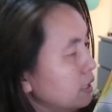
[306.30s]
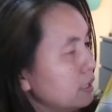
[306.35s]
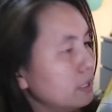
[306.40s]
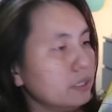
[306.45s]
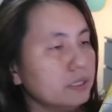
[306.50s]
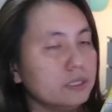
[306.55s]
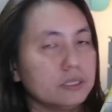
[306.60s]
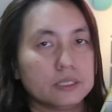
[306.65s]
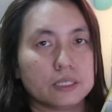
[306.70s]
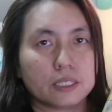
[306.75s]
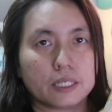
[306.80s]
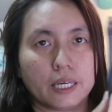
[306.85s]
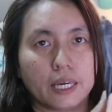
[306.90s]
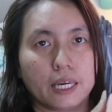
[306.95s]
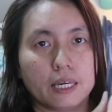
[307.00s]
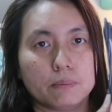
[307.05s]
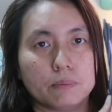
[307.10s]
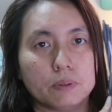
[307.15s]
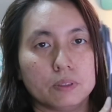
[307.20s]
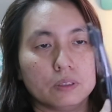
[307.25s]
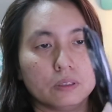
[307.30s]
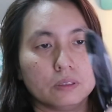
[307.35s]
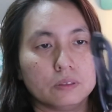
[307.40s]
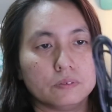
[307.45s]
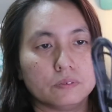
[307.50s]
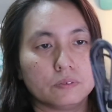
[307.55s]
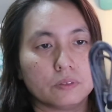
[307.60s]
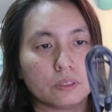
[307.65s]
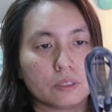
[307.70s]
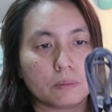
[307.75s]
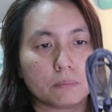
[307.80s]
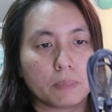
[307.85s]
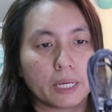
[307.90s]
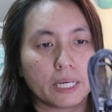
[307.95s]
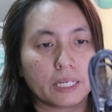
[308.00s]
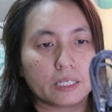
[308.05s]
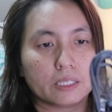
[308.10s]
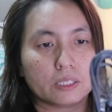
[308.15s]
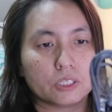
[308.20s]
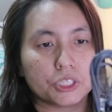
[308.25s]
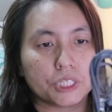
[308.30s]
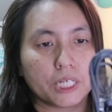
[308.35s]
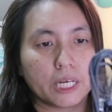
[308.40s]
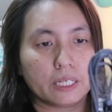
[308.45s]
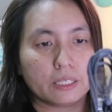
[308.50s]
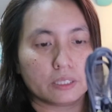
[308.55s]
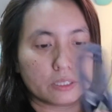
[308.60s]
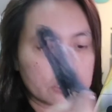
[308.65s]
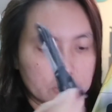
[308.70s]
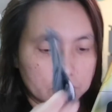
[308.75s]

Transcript: And this is the cable for the mic chat.